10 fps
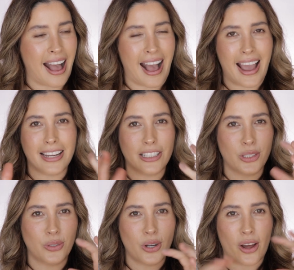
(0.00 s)
I
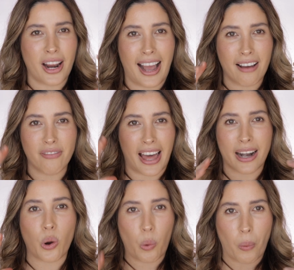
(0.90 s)
do not have
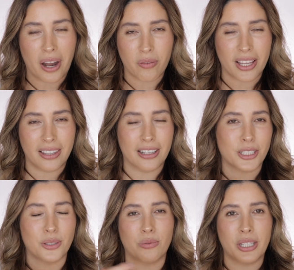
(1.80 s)
that quad right there
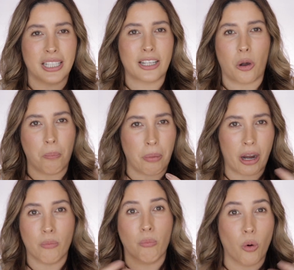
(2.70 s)
to really
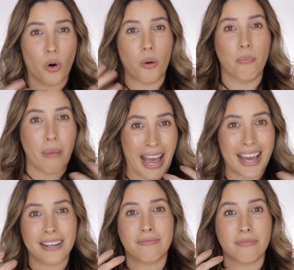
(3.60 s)
compare more
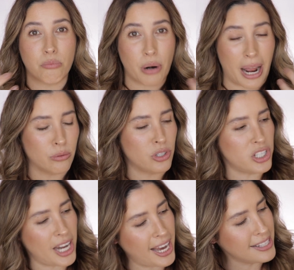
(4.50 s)
matte brown
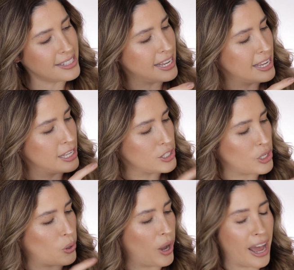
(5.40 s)
shades
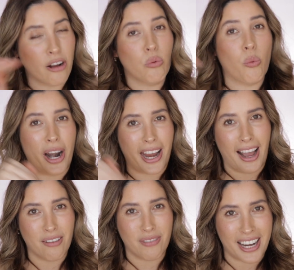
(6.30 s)
so out of what I
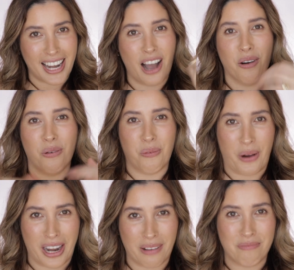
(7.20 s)
have right now
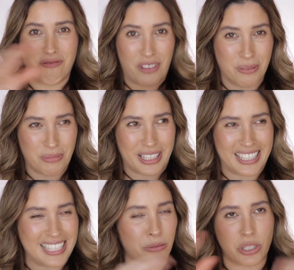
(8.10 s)
when I'm filming
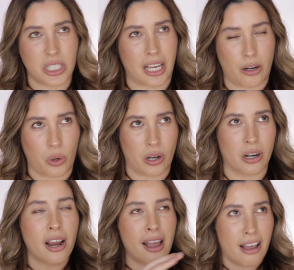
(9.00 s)
these which is kind of
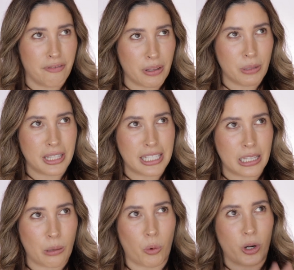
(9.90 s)
weird I'm filming these
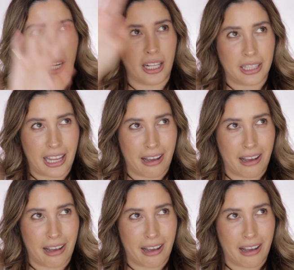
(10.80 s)
in the morning and the